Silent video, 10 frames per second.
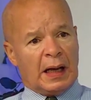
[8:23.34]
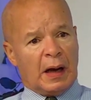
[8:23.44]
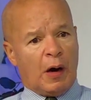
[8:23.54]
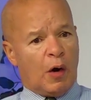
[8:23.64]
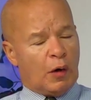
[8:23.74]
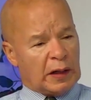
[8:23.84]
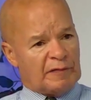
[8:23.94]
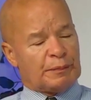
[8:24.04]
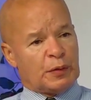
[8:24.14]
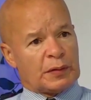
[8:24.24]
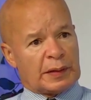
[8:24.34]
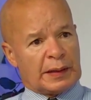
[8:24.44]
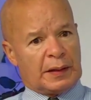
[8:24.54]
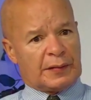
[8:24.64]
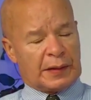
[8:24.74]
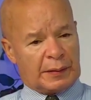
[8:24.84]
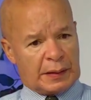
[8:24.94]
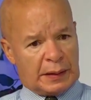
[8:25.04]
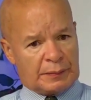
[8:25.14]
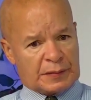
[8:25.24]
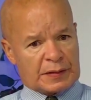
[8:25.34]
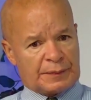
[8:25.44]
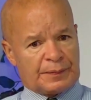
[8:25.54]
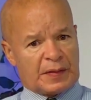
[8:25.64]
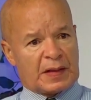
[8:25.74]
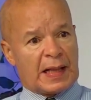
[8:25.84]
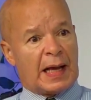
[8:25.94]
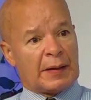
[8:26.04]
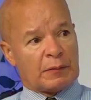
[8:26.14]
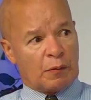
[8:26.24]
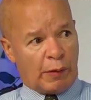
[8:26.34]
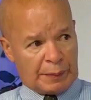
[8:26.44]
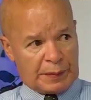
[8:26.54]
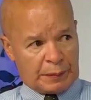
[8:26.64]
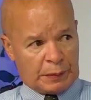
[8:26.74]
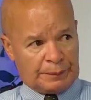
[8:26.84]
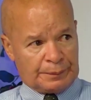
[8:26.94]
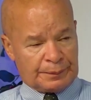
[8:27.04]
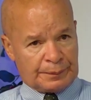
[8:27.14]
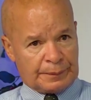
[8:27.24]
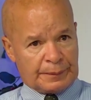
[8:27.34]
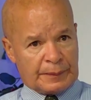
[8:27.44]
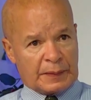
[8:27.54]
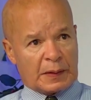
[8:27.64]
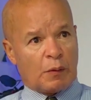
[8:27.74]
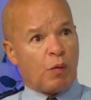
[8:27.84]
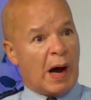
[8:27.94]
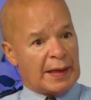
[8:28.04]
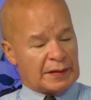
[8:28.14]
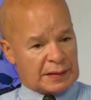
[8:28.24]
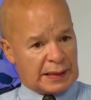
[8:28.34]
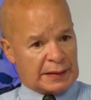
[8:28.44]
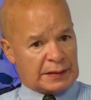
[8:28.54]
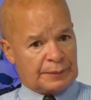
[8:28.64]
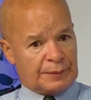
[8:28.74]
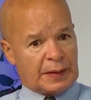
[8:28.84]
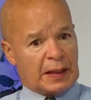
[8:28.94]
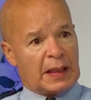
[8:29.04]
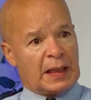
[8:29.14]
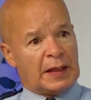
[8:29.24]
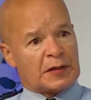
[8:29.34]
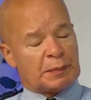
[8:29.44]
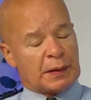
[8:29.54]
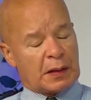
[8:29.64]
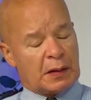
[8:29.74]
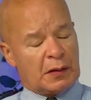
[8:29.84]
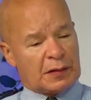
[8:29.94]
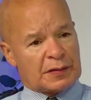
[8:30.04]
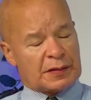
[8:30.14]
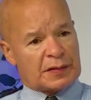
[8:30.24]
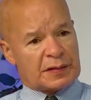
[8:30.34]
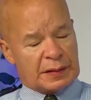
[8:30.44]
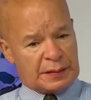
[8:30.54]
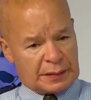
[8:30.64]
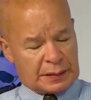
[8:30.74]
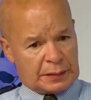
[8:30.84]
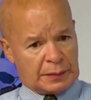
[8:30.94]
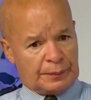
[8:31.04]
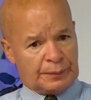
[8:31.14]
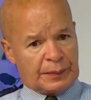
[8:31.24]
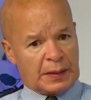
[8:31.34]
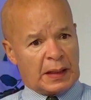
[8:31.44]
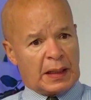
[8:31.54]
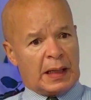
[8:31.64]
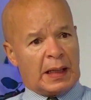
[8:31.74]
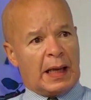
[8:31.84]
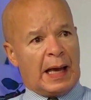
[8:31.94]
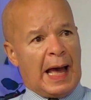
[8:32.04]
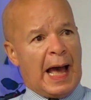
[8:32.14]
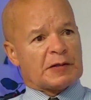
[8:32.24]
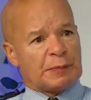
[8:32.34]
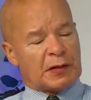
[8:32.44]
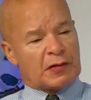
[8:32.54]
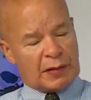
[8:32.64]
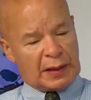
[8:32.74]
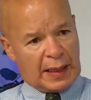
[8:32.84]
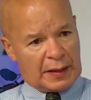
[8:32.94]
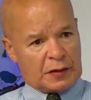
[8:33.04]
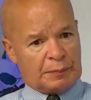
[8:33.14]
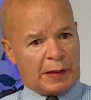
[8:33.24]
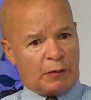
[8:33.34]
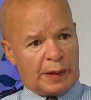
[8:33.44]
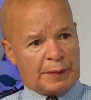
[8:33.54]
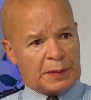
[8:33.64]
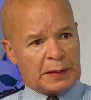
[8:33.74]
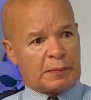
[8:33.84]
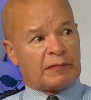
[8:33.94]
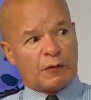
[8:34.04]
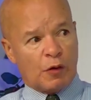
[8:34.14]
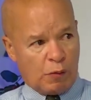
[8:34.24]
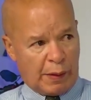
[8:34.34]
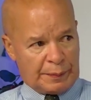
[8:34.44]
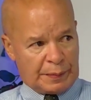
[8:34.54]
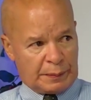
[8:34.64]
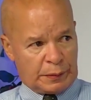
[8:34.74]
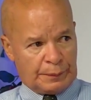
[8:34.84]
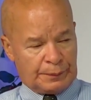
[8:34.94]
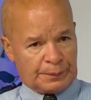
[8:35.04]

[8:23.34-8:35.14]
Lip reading: all have poorer health outcomes than white people. Why is that? It's because the system has been created by white people for white people.